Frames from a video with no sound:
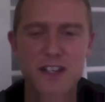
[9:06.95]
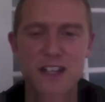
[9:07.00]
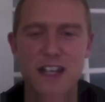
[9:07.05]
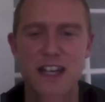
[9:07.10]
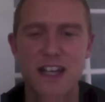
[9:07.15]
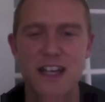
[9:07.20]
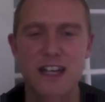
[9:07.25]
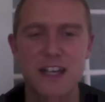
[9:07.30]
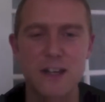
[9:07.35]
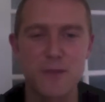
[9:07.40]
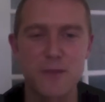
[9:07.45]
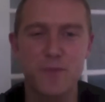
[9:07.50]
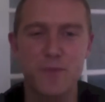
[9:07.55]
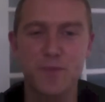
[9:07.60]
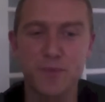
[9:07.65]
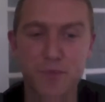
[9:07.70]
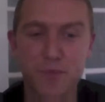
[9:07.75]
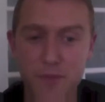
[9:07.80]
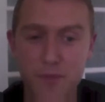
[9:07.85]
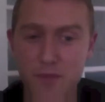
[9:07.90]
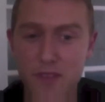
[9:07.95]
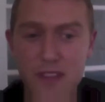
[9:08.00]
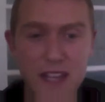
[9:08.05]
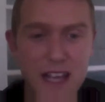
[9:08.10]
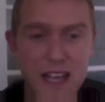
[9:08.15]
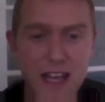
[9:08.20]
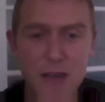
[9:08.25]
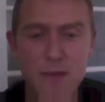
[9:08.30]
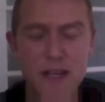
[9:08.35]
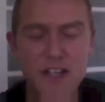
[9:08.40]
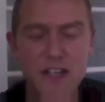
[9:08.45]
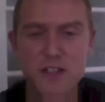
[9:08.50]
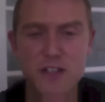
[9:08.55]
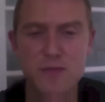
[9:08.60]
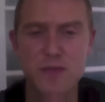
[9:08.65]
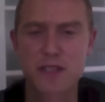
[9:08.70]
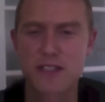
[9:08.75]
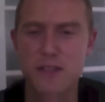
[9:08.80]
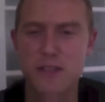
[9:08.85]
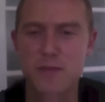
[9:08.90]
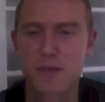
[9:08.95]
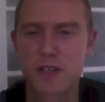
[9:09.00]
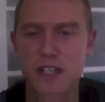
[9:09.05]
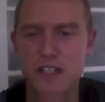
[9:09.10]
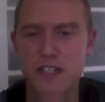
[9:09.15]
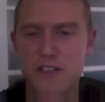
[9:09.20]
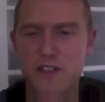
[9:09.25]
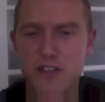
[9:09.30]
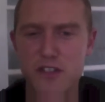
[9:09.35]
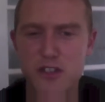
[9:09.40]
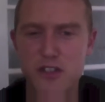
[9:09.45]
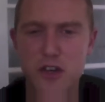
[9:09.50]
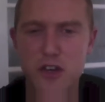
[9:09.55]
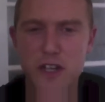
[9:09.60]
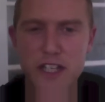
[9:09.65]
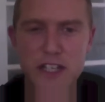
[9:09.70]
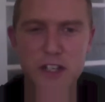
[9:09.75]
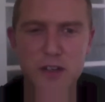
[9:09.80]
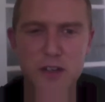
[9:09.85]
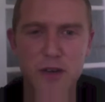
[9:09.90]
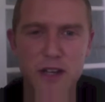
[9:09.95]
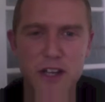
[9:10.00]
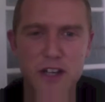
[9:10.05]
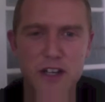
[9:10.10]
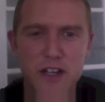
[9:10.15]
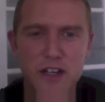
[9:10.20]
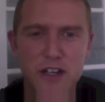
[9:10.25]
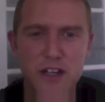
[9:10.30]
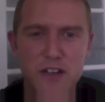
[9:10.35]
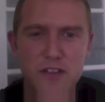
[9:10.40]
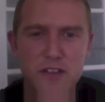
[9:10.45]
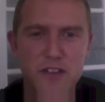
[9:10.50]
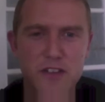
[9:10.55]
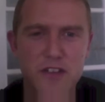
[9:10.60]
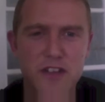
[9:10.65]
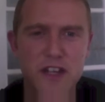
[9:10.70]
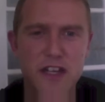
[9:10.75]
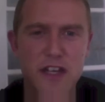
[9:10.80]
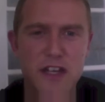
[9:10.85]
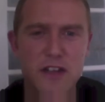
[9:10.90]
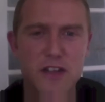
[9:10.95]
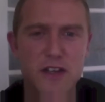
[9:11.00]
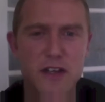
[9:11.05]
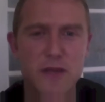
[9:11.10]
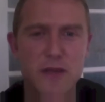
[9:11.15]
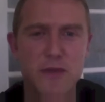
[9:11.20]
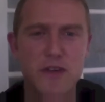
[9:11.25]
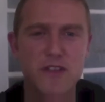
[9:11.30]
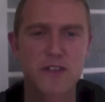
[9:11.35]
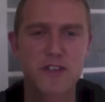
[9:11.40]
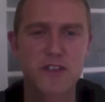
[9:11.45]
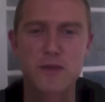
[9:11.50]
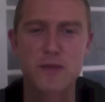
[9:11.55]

It might just be a simple case if you're just not eating quite the right amount of food.